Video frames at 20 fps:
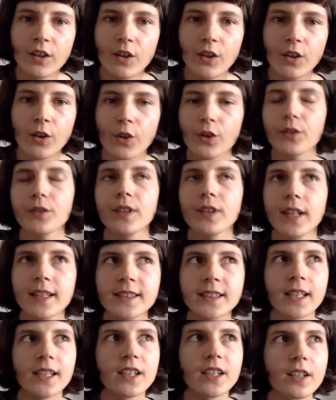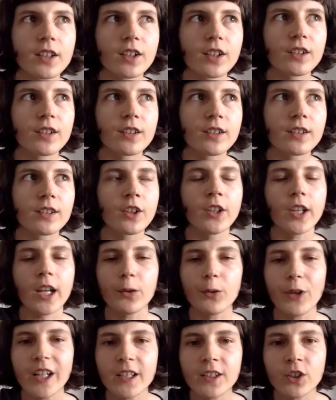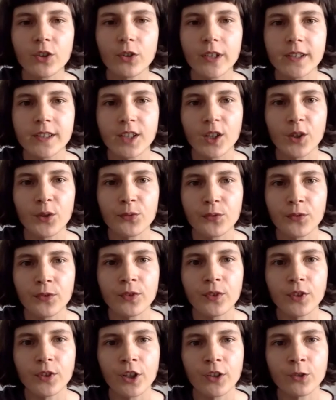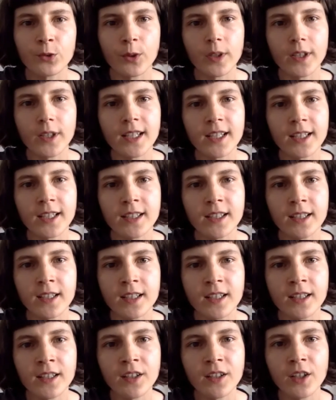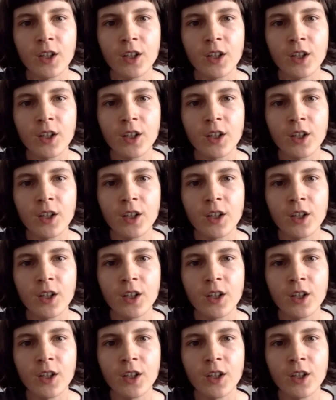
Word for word: or let's say the, the narrator is often contradicting